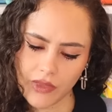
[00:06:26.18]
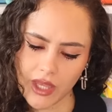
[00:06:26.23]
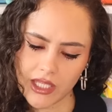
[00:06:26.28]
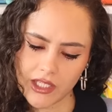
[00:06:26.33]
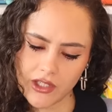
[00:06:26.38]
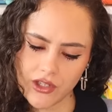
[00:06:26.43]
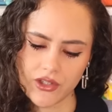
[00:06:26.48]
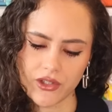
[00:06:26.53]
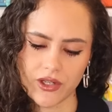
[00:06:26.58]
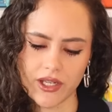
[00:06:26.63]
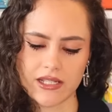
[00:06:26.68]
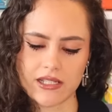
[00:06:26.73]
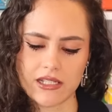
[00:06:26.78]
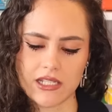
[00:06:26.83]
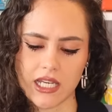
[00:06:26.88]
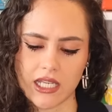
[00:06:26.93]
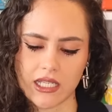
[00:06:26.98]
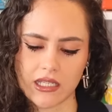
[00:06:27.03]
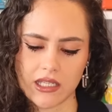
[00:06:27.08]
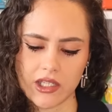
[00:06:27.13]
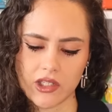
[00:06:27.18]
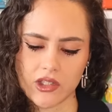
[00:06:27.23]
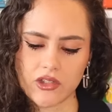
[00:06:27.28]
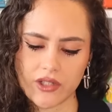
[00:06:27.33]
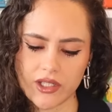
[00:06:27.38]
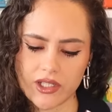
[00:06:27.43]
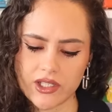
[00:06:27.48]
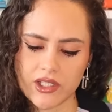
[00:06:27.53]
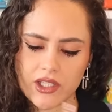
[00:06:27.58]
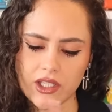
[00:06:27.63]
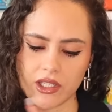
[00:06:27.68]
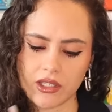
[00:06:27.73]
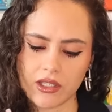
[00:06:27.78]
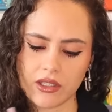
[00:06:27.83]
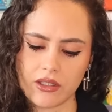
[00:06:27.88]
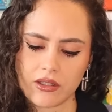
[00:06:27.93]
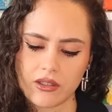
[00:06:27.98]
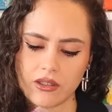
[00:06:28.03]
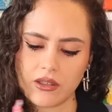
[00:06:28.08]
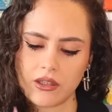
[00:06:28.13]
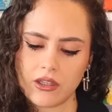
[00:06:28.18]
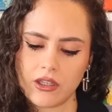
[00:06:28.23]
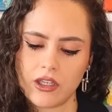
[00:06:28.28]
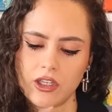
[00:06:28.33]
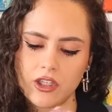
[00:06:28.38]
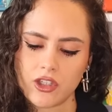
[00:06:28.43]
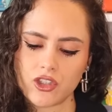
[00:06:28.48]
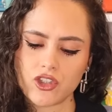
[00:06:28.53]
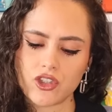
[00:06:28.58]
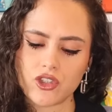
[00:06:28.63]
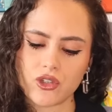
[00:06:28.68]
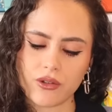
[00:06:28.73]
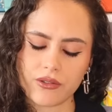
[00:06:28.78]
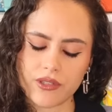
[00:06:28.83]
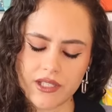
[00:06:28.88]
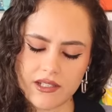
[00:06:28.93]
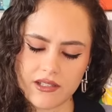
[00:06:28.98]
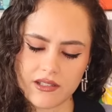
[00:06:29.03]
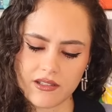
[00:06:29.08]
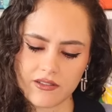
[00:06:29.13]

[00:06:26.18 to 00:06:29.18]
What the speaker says: Interesting choice